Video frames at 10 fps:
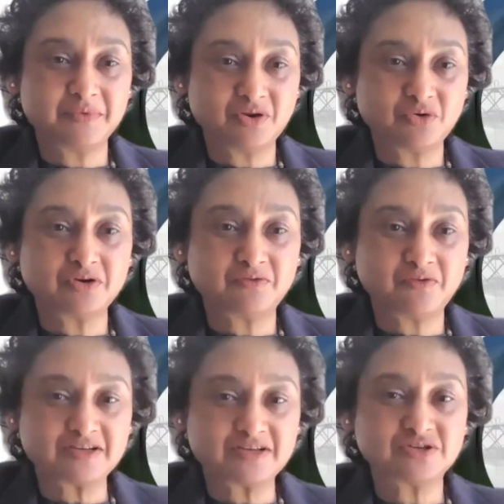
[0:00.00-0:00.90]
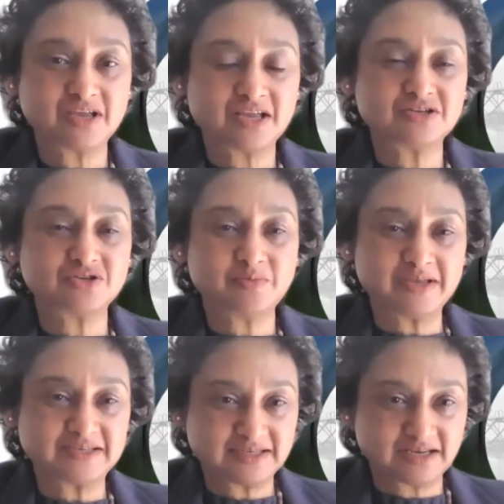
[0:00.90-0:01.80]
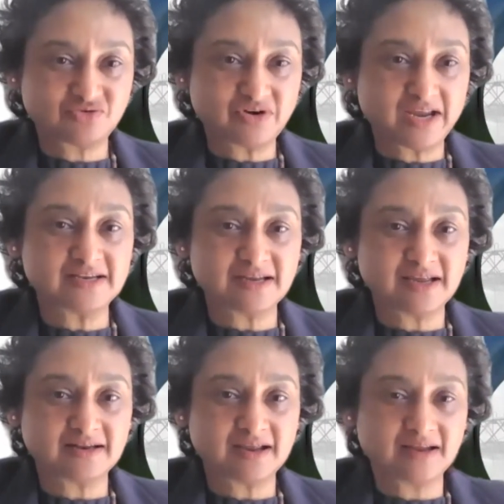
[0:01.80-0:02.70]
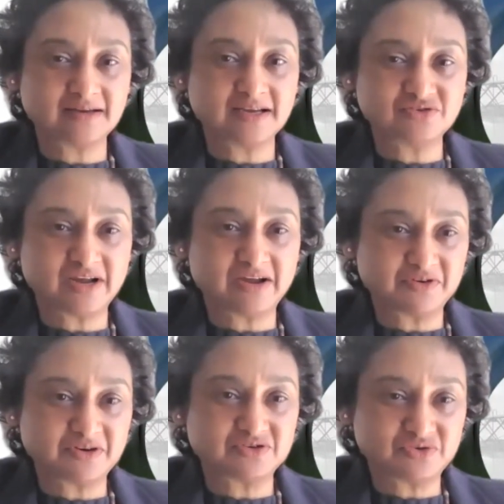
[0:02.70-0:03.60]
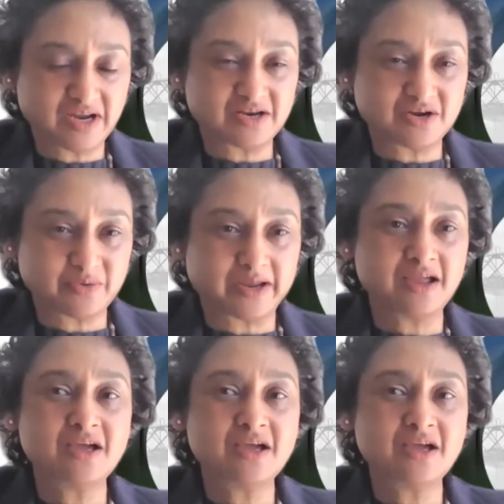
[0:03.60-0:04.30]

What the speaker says: in order for us to get domestic trade and intra-Africa trade going.